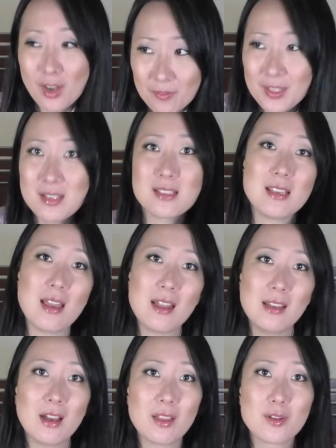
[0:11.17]
and
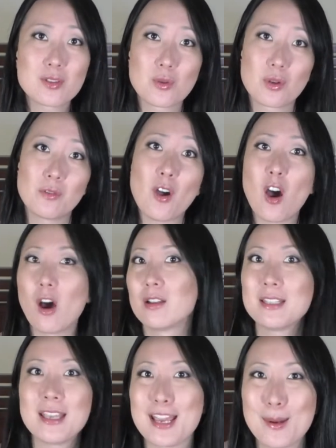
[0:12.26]
obviously any other sort of
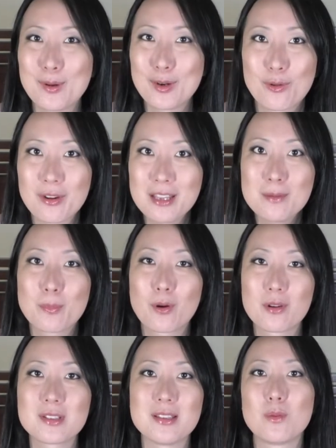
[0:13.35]
on-camera or
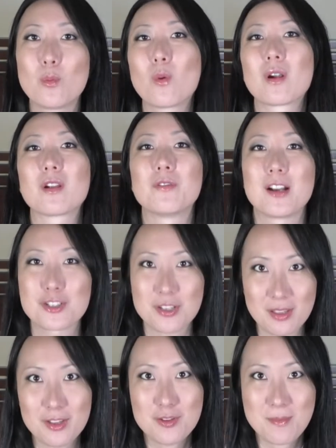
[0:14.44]
in-person work
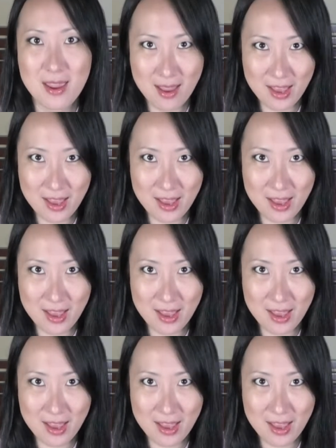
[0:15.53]
function that you may